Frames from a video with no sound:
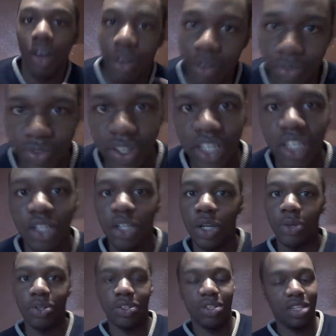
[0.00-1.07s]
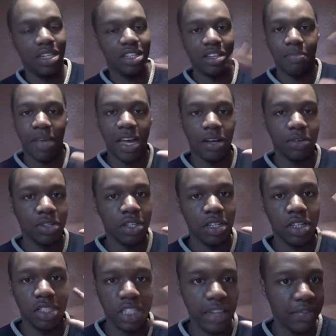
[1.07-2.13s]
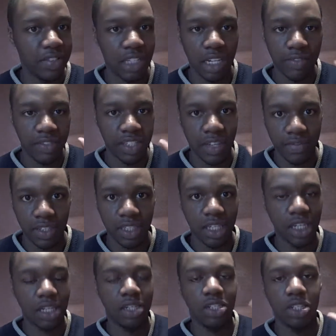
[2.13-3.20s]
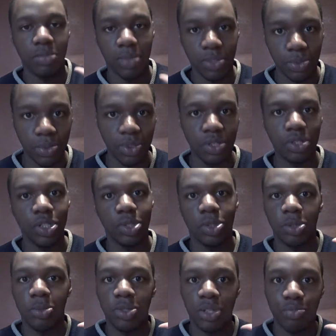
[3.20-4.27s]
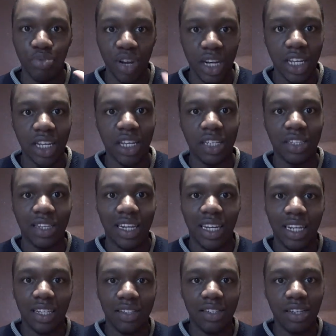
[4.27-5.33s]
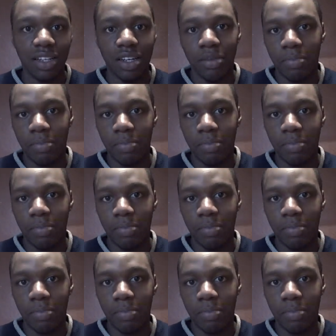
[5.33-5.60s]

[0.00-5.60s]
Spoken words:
Hopefully, you know it's about seventh son of a seventh son, Thomas Ward, who's Spook's apprentice, and his